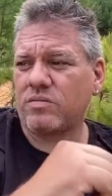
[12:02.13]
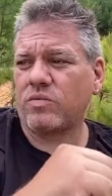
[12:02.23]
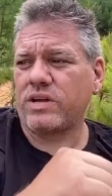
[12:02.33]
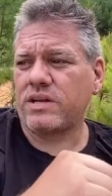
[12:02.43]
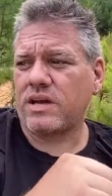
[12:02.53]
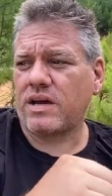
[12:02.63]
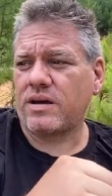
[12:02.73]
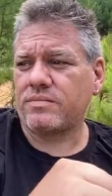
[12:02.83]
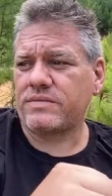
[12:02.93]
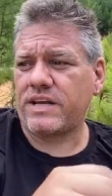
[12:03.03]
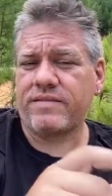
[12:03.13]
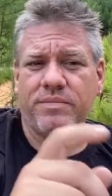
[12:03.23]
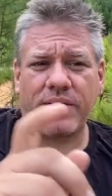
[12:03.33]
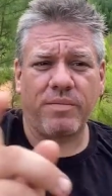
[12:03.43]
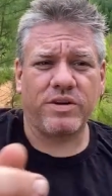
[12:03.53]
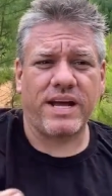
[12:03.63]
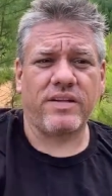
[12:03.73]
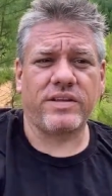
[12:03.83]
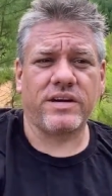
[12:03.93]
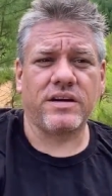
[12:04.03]
when David and Pam were
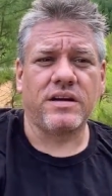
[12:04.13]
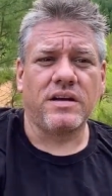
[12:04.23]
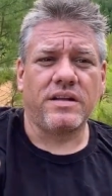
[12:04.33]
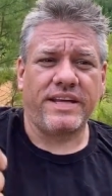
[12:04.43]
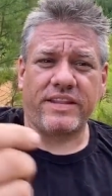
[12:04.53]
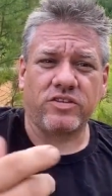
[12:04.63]
down there, they had their